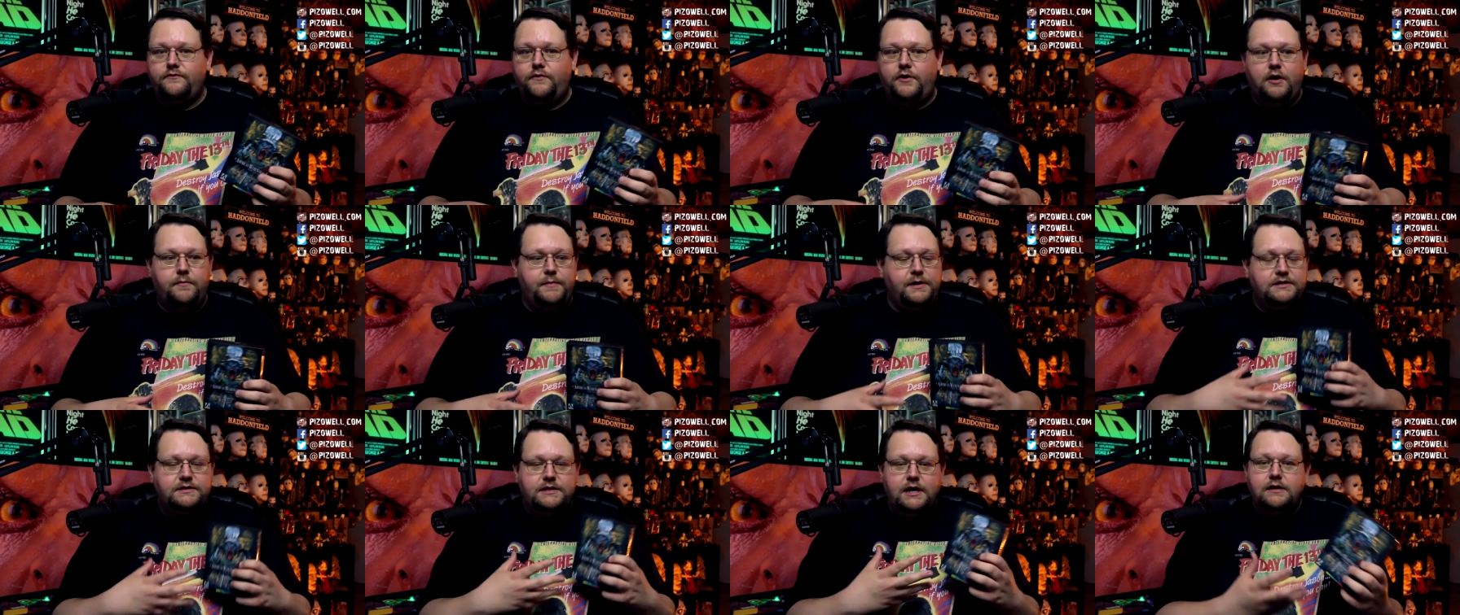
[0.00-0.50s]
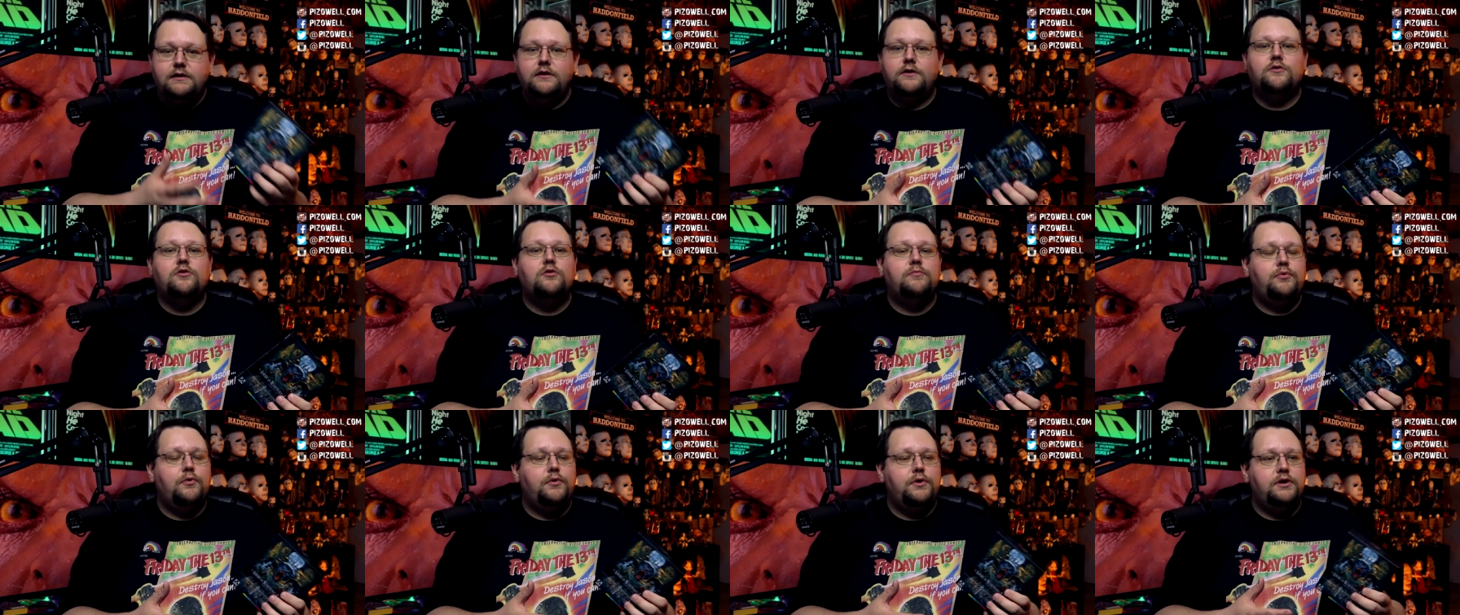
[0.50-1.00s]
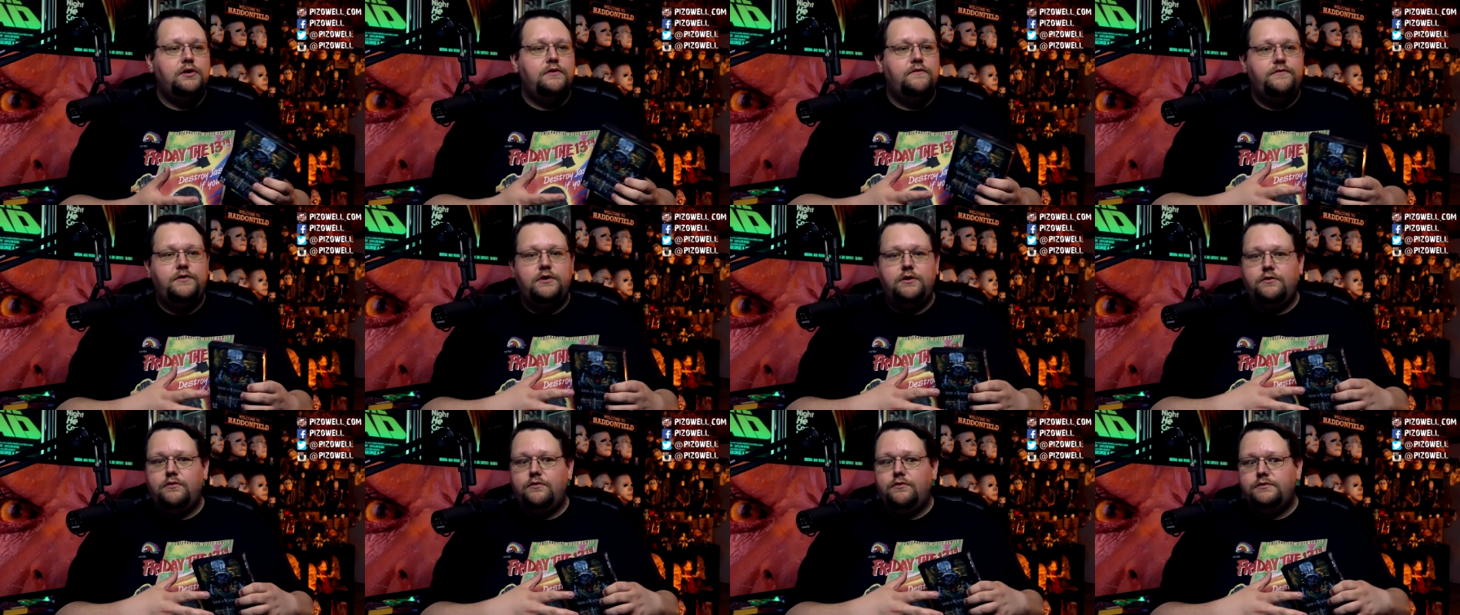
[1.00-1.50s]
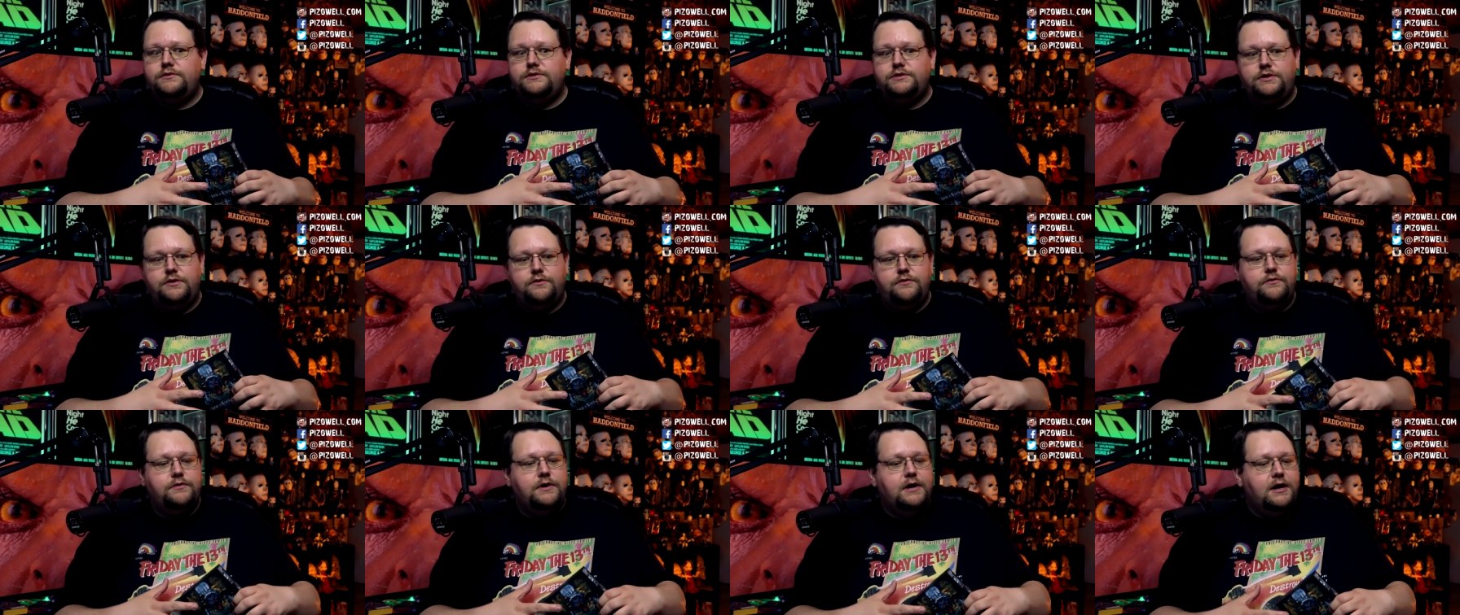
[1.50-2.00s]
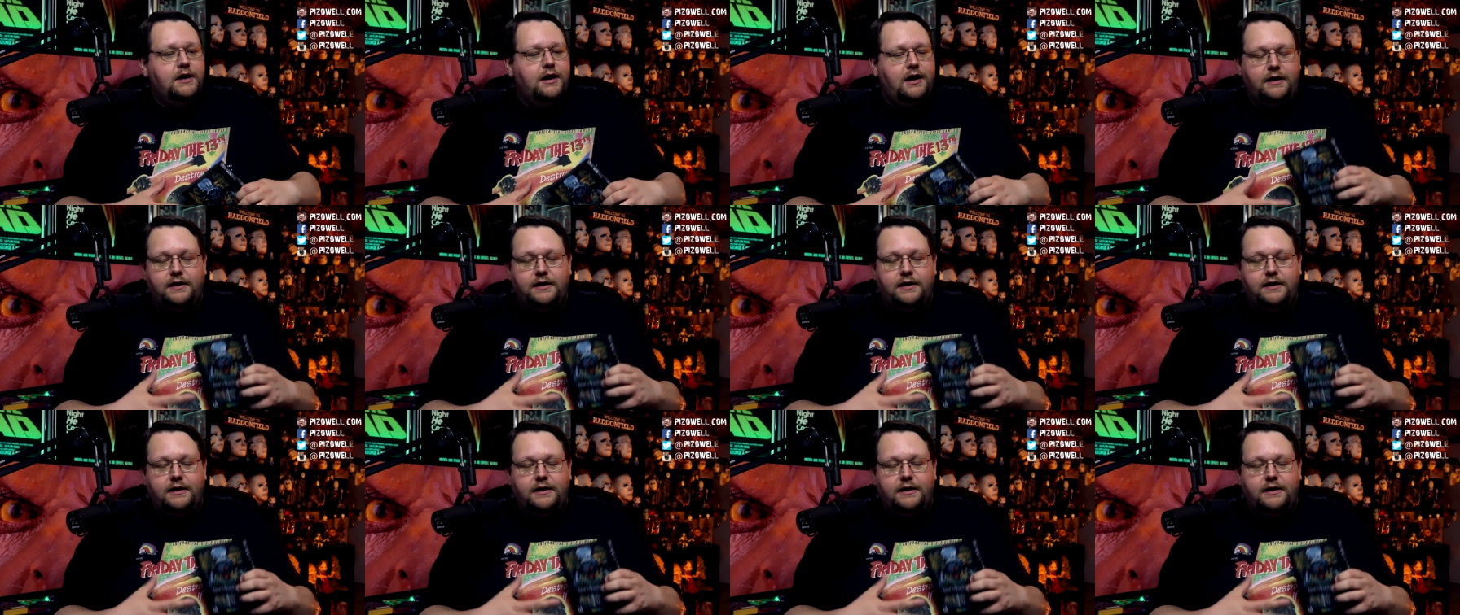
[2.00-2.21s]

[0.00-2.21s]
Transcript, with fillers: from a technical point of view to